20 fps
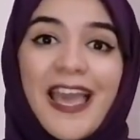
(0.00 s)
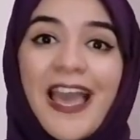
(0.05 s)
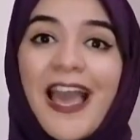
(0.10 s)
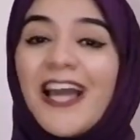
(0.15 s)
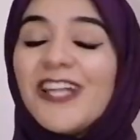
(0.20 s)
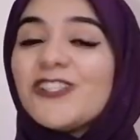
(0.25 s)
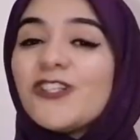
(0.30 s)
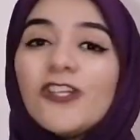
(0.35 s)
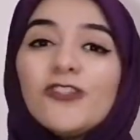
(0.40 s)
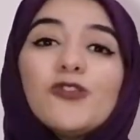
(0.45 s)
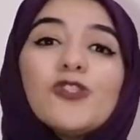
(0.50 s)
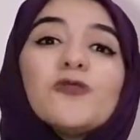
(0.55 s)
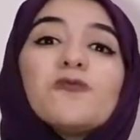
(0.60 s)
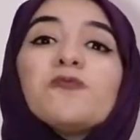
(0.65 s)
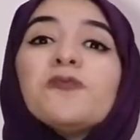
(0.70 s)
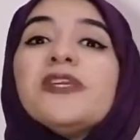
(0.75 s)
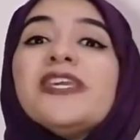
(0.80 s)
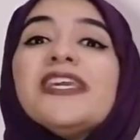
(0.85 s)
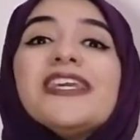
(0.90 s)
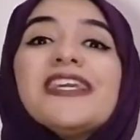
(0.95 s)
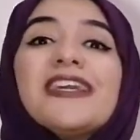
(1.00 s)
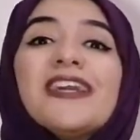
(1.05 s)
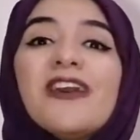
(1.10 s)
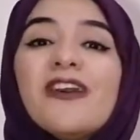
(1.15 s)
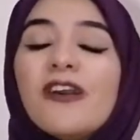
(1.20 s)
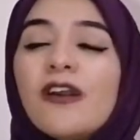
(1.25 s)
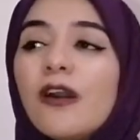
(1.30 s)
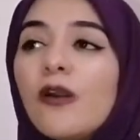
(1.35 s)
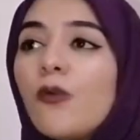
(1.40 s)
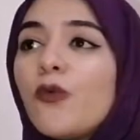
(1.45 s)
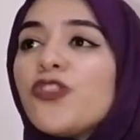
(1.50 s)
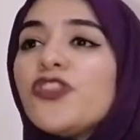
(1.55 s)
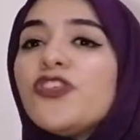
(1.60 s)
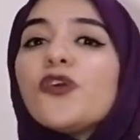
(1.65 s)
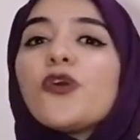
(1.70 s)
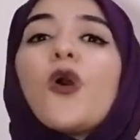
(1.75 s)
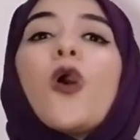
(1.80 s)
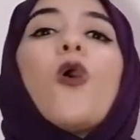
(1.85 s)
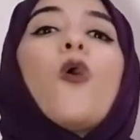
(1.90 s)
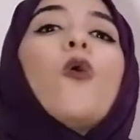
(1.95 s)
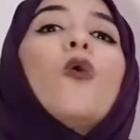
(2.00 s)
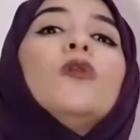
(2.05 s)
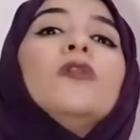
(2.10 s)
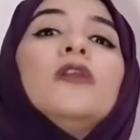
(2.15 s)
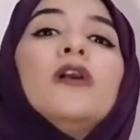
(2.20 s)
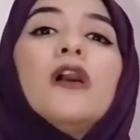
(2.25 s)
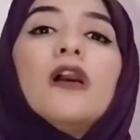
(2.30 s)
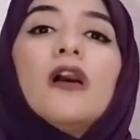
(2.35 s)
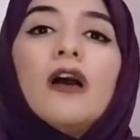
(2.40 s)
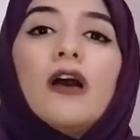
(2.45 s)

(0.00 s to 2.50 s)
and try to speak with your whole